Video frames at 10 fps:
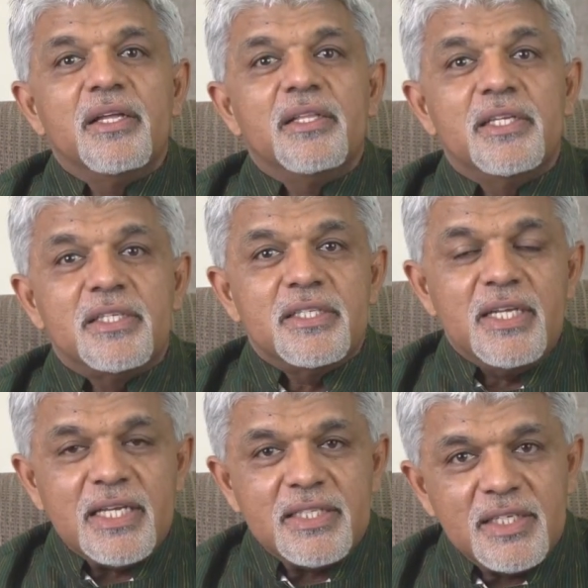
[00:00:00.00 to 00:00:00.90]
This is an
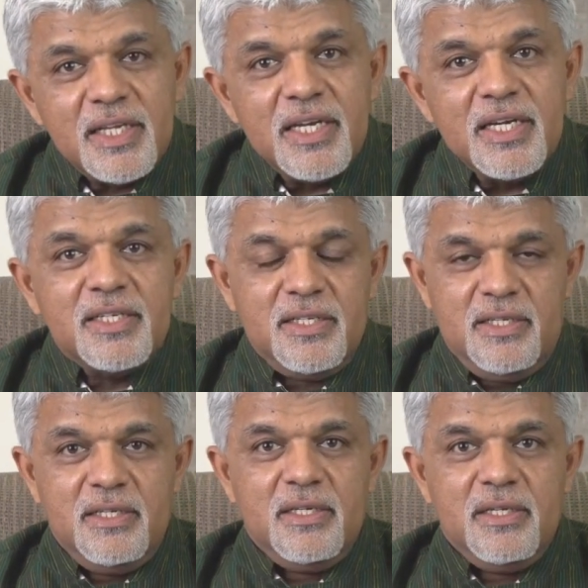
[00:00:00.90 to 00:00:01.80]
excellent
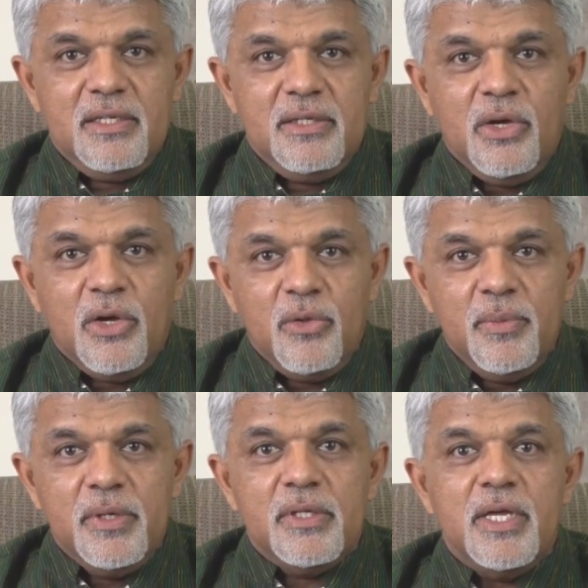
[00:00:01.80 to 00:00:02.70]

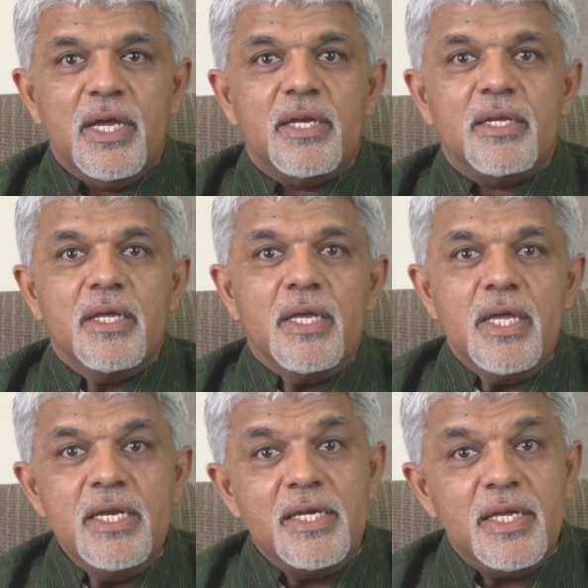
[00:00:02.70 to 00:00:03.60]
document that
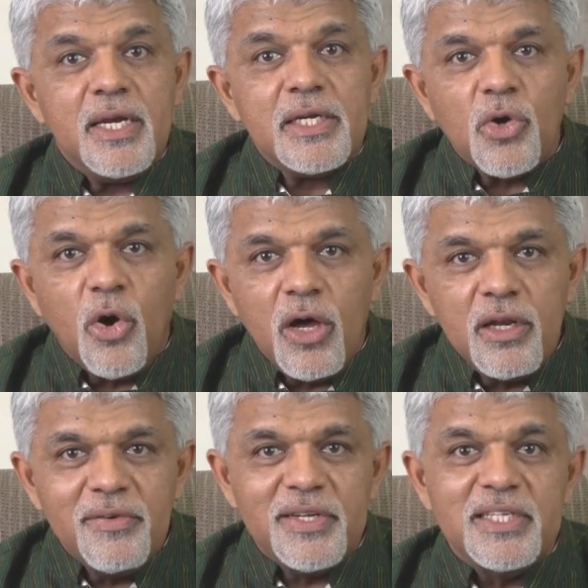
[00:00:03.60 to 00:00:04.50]
integrates all
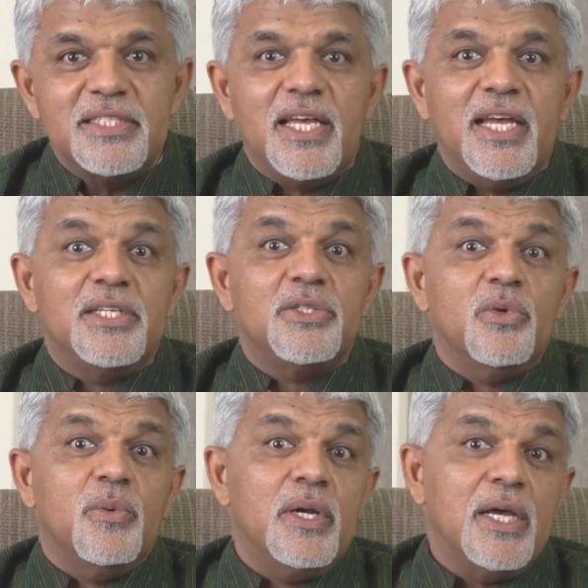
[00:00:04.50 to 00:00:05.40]
our insights
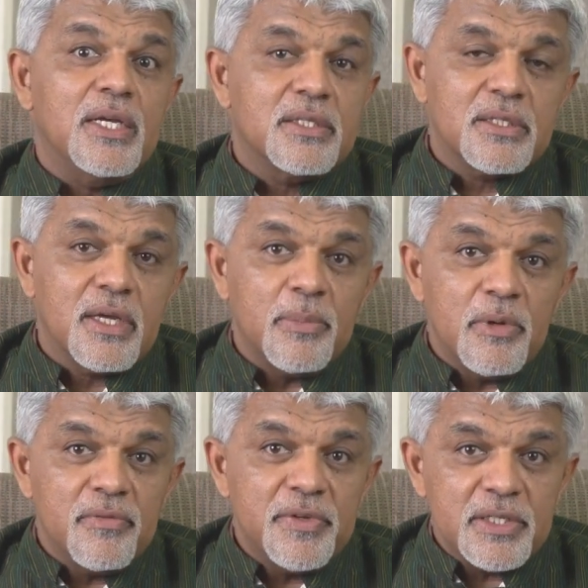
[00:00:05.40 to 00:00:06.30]
over last couple
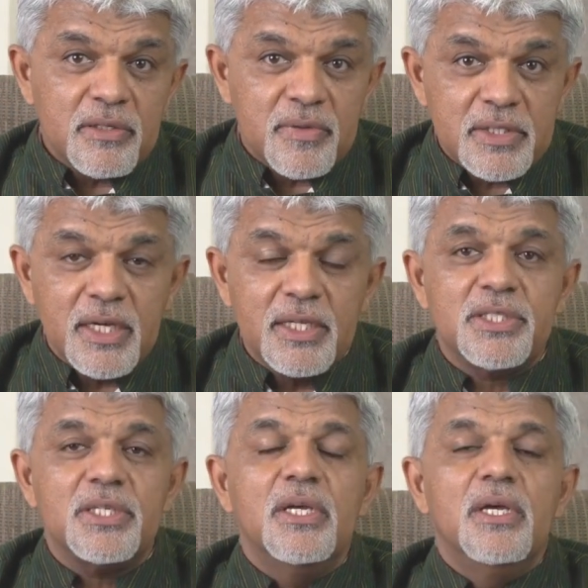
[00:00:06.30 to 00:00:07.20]
of years of
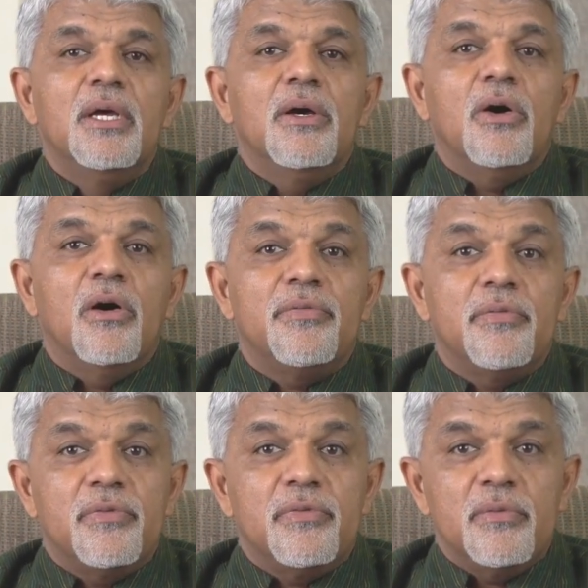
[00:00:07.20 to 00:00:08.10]
research of
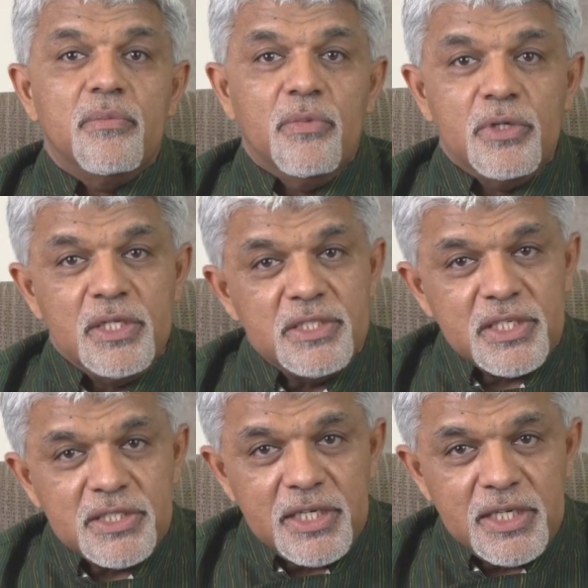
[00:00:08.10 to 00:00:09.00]
more than
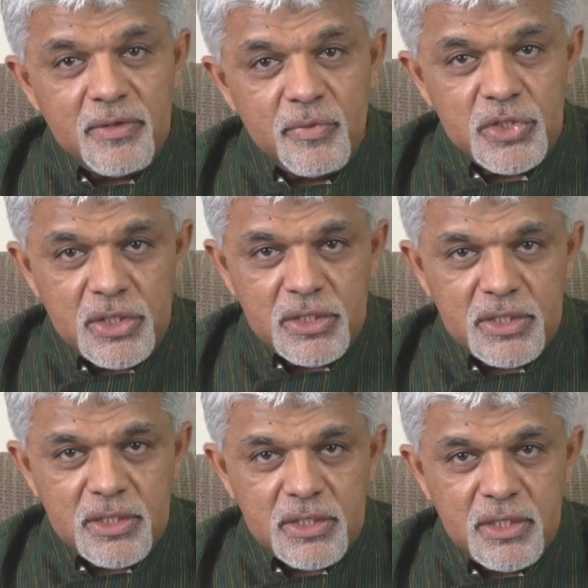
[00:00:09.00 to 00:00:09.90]
60
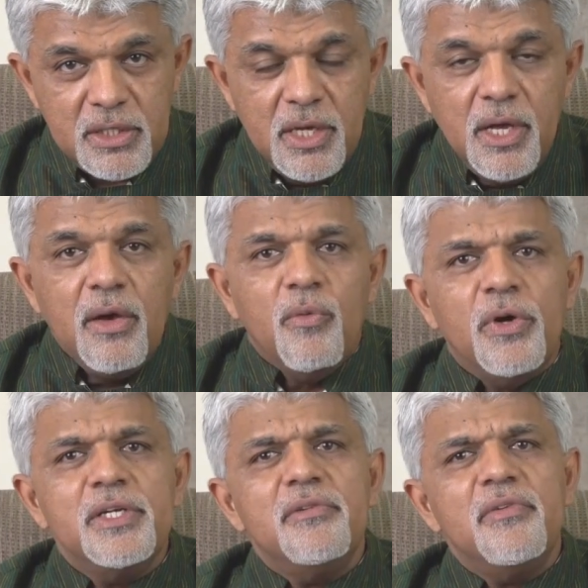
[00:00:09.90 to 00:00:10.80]
individuals.
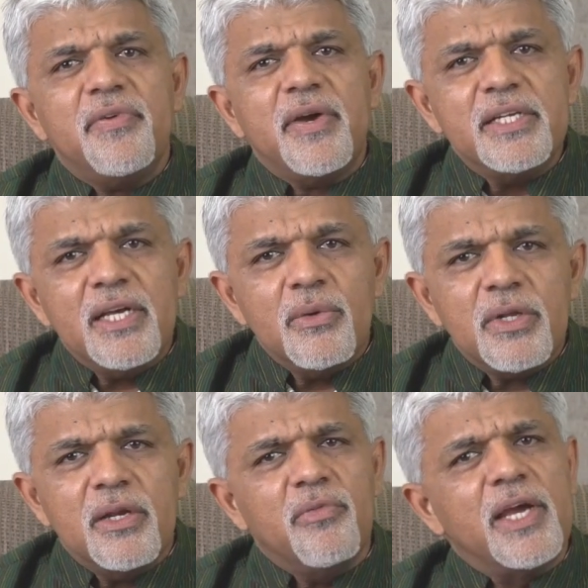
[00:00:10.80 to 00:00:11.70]
What did we find
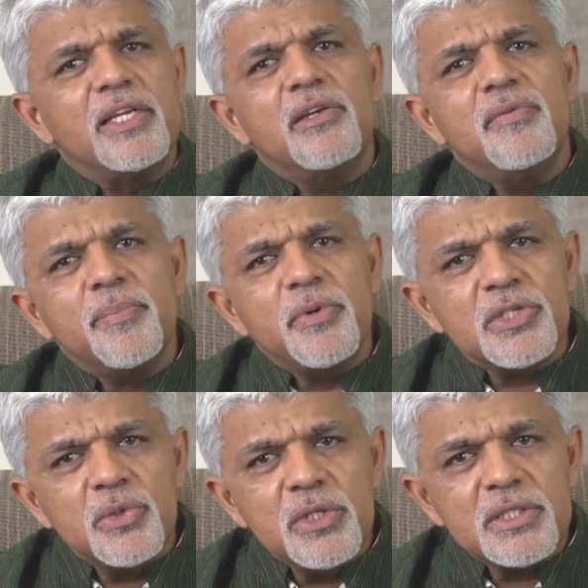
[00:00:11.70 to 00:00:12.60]
out and why did we
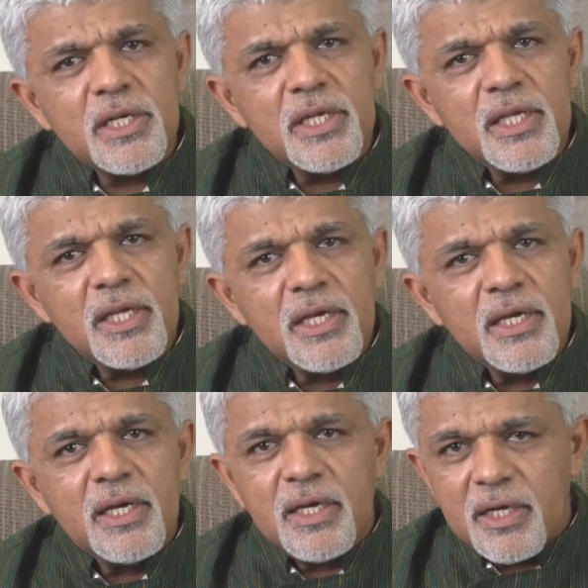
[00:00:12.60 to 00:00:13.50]
pursue this study?
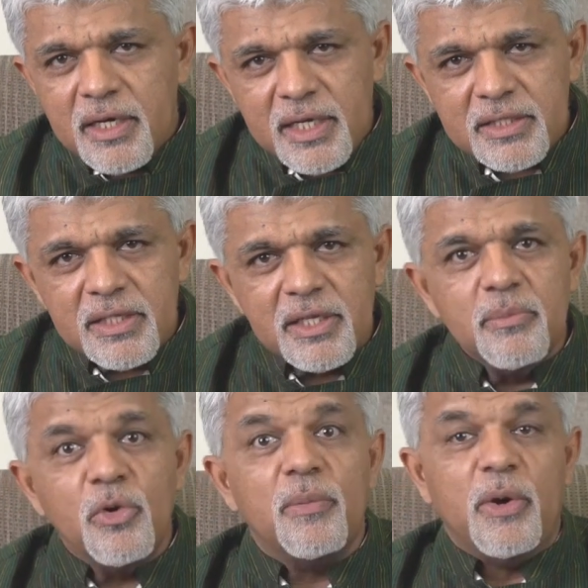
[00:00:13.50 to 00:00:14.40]
Let's learn
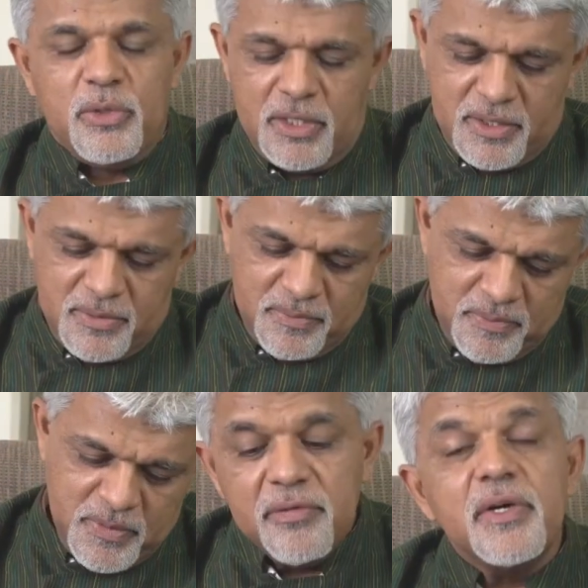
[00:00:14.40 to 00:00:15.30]
more about it.
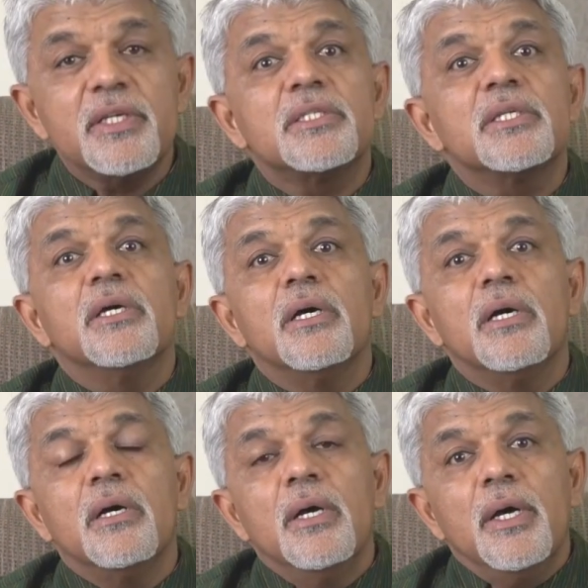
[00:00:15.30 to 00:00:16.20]
First,
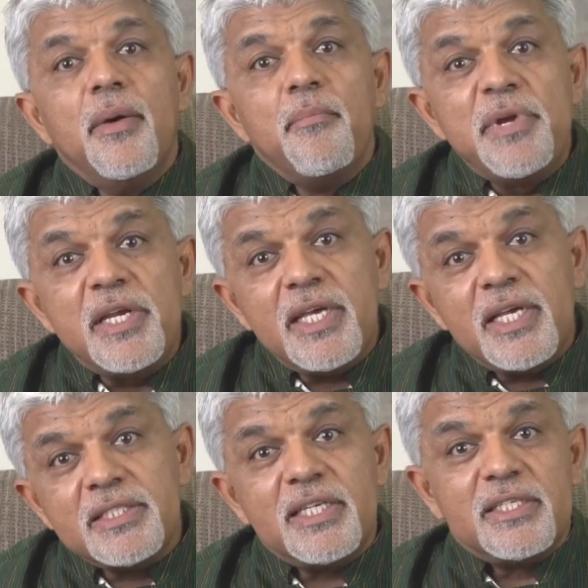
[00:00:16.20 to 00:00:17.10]

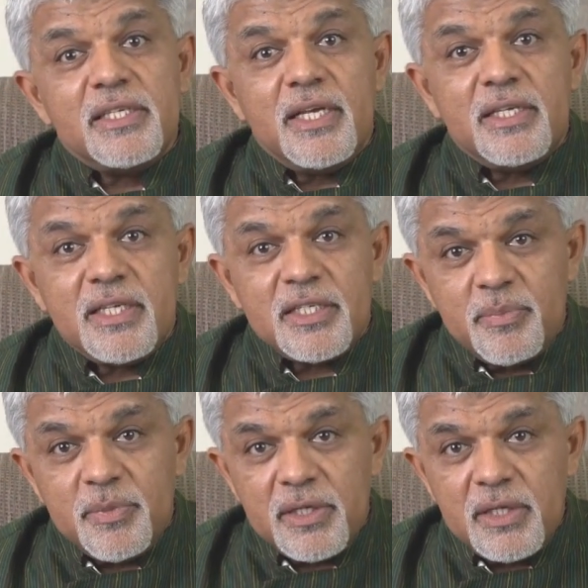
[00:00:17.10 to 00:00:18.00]
PTSD
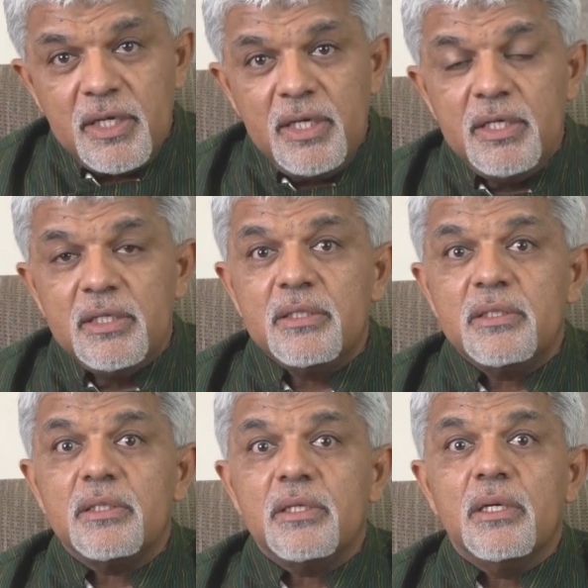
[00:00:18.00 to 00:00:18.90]
assessment
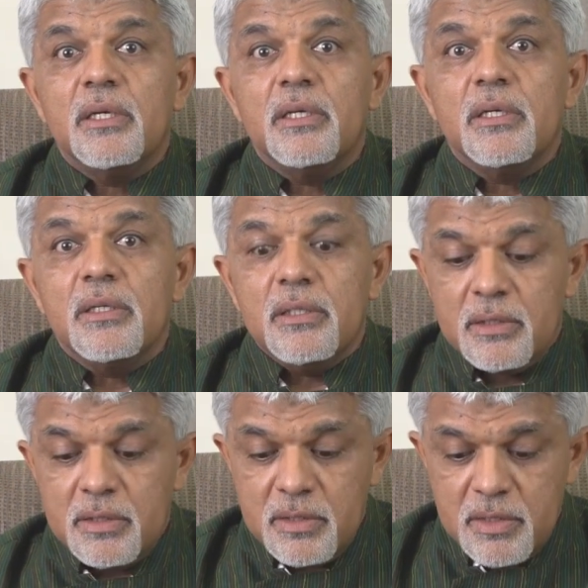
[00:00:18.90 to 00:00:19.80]
is
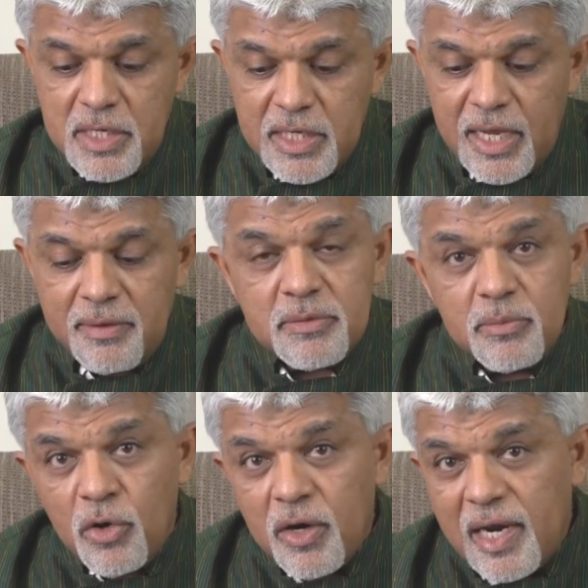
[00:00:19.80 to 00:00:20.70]
3 times
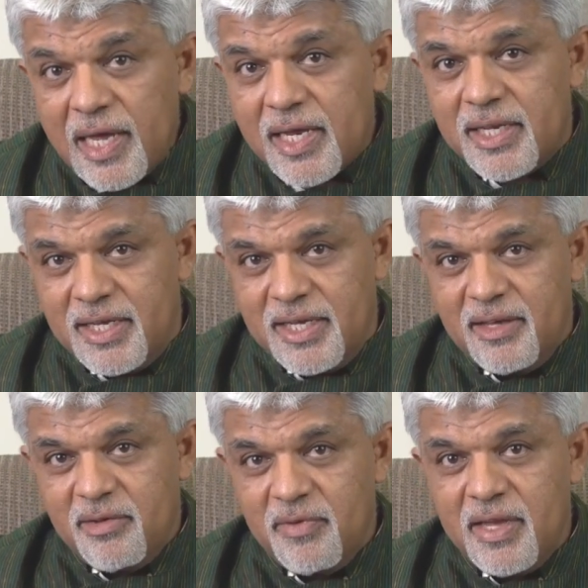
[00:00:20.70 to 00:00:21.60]
more likely
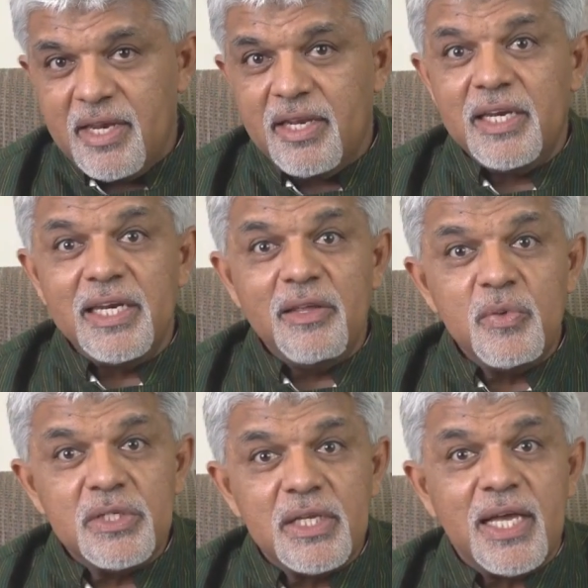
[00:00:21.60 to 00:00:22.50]
when an
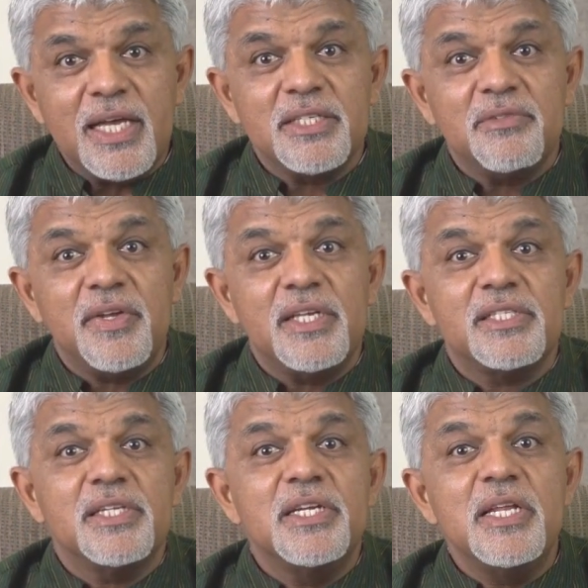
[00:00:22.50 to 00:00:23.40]
individual has
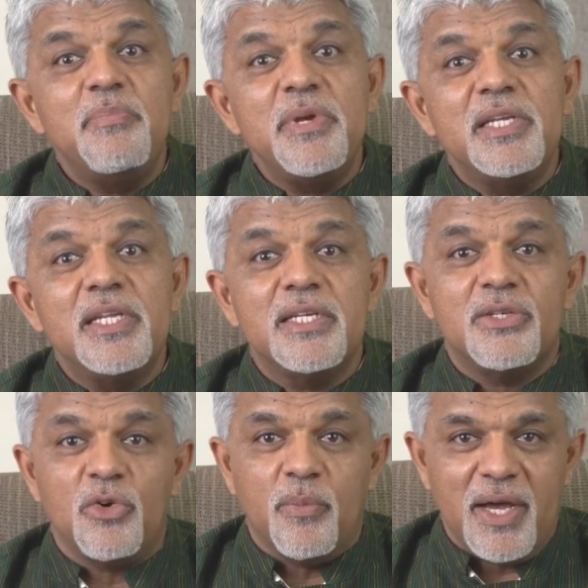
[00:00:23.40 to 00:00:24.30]
faced repeated
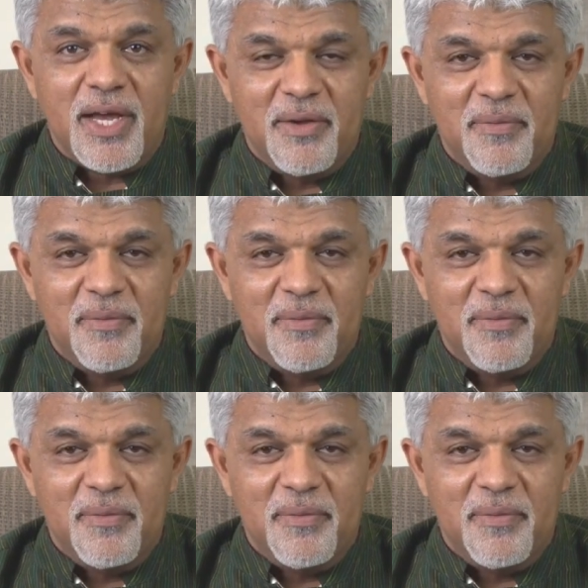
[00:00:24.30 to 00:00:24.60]
trauma.